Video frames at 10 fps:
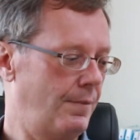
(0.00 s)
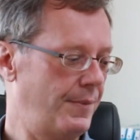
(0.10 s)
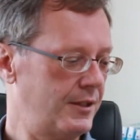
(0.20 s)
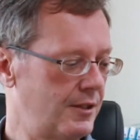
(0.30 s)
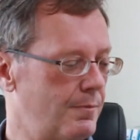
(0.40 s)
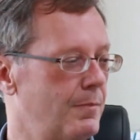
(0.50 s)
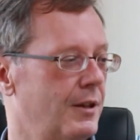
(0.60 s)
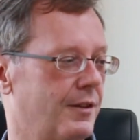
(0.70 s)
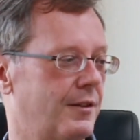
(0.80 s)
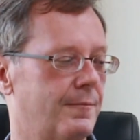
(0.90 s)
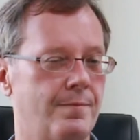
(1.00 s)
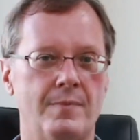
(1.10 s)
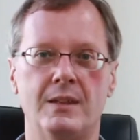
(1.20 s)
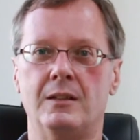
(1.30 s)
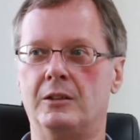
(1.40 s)
That's a myth.
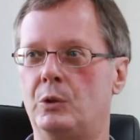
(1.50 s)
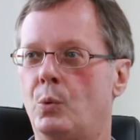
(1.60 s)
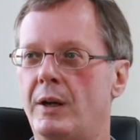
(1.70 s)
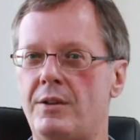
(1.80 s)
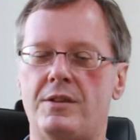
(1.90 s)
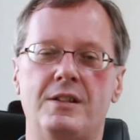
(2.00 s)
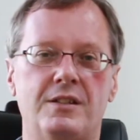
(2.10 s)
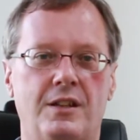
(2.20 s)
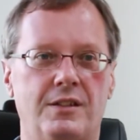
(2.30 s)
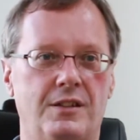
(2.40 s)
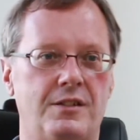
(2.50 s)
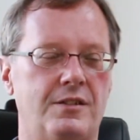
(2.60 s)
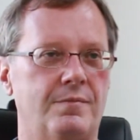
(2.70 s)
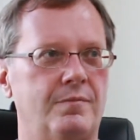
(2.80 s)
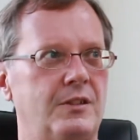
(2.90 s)
Why do things exist?
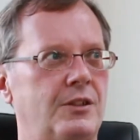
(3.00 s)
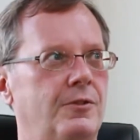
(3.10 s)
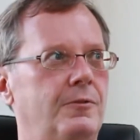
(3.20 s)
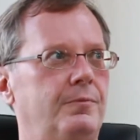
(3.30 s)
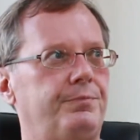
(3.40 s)
So